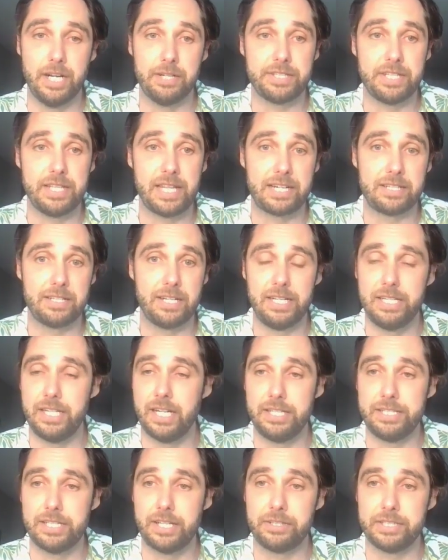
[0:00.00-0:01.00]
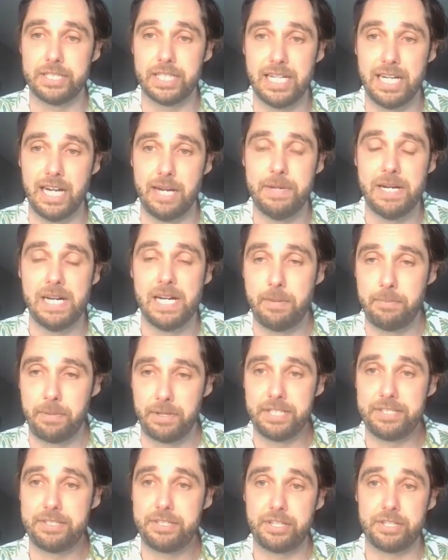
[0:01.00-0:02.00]
send that on another time.
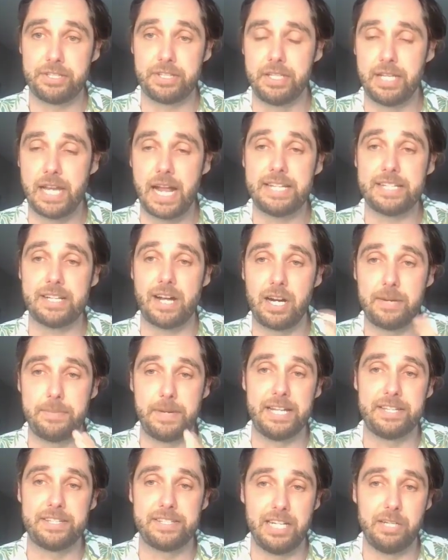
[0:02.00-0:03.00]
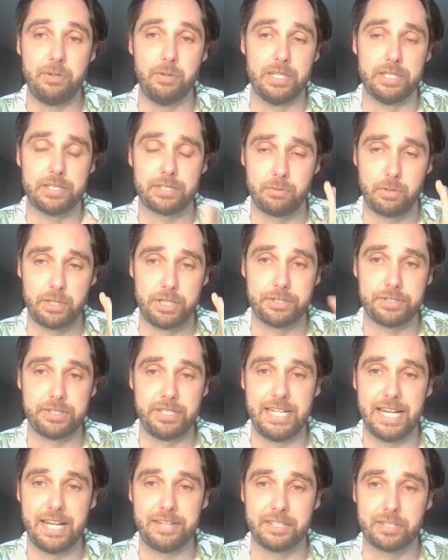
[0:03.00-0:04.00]
But this is just a nice automated sequence where you're
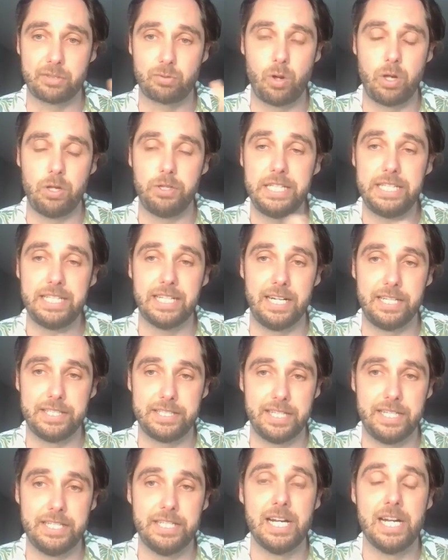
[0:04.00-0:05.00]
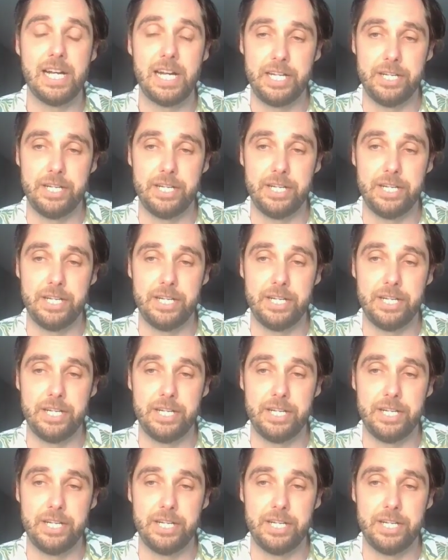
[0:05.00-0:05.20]
sending out this quality content,